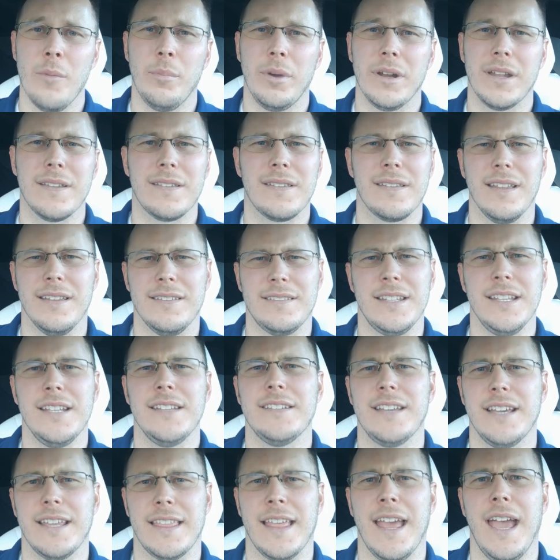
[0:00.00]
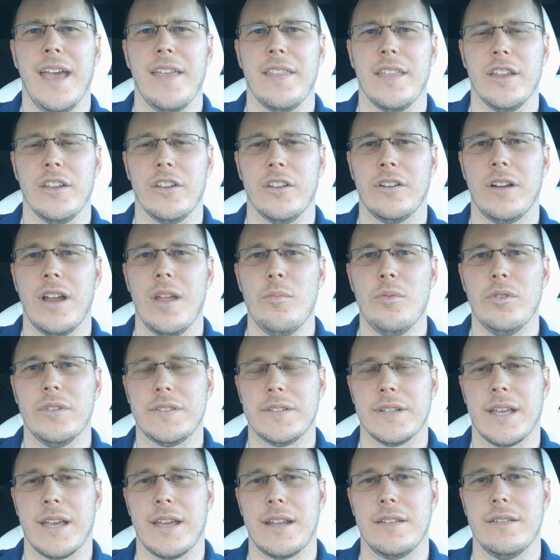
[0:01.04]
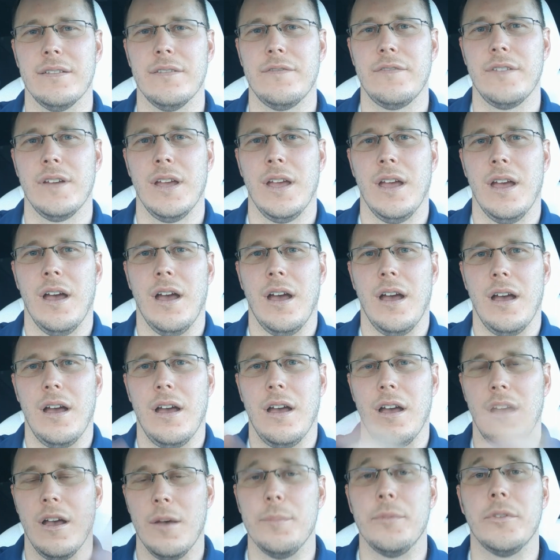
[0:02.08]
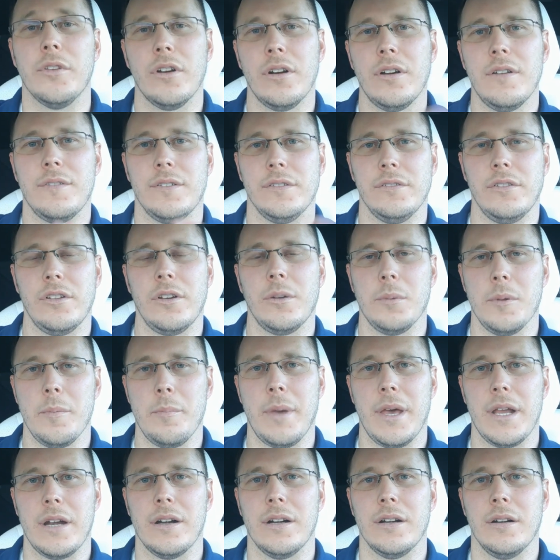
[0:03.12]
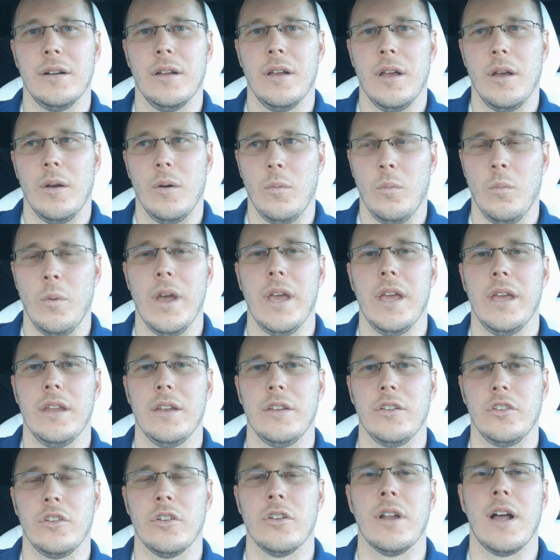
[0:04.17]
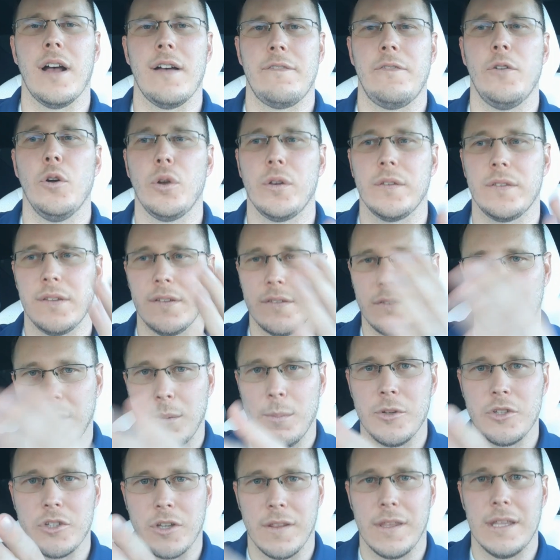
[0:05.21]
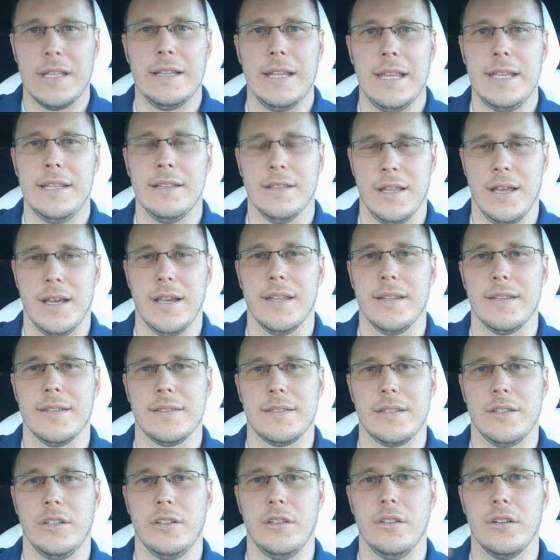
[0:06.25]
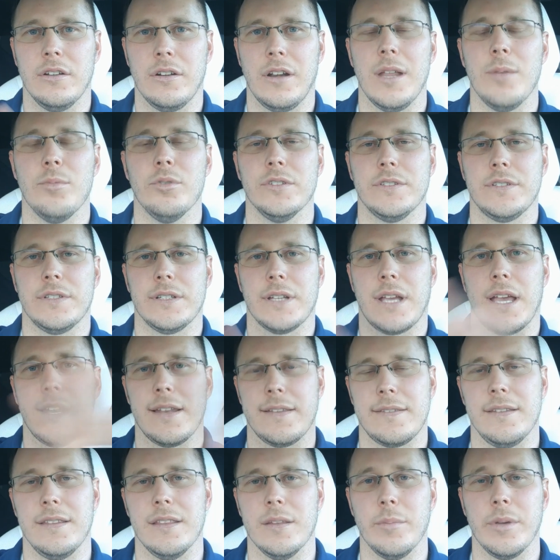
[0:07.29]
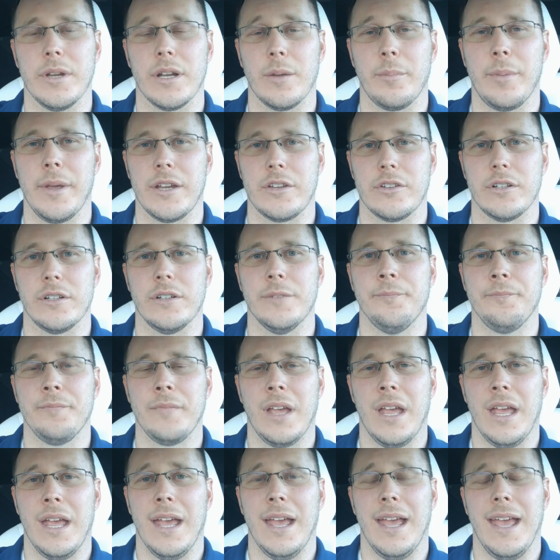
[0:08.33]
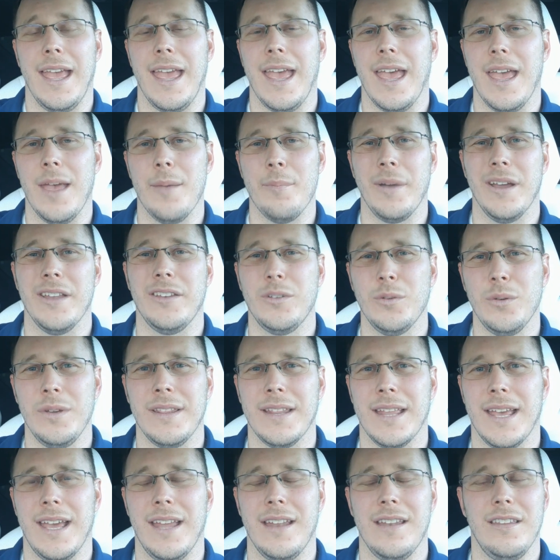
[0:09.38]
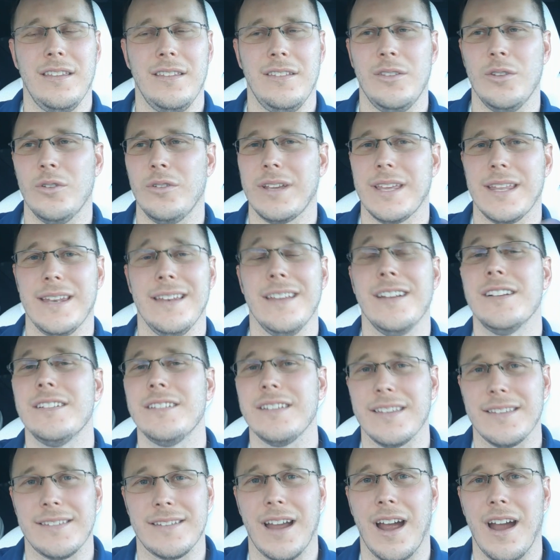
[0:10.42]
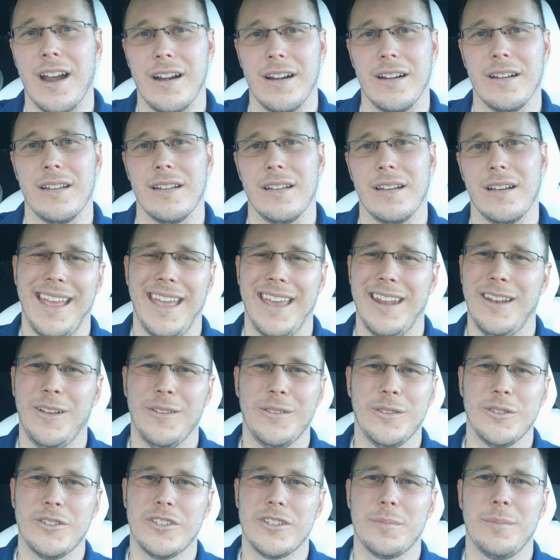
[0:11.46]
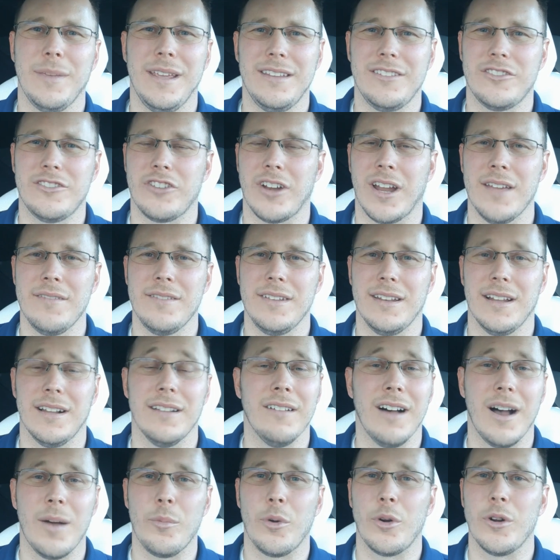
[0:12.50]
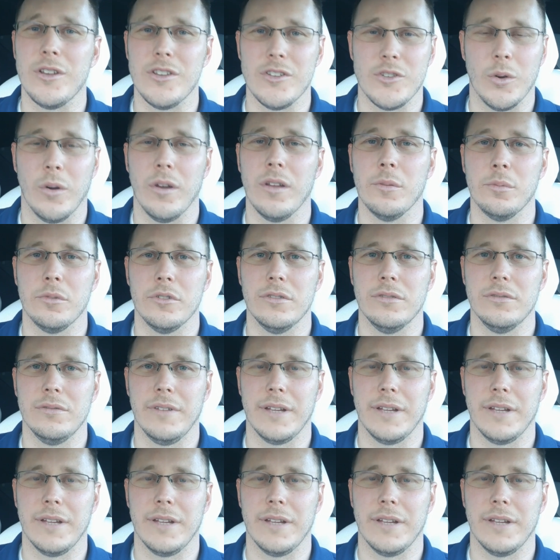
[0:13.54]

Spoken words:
But it's things like that that you're able to kind of observe a little bit better when you're not focusing so much on the lane lines. You're able to kind of see the bigger picture. And by doing that, you don't get nearly as tired. It also just makes driving a lot more enjoyable.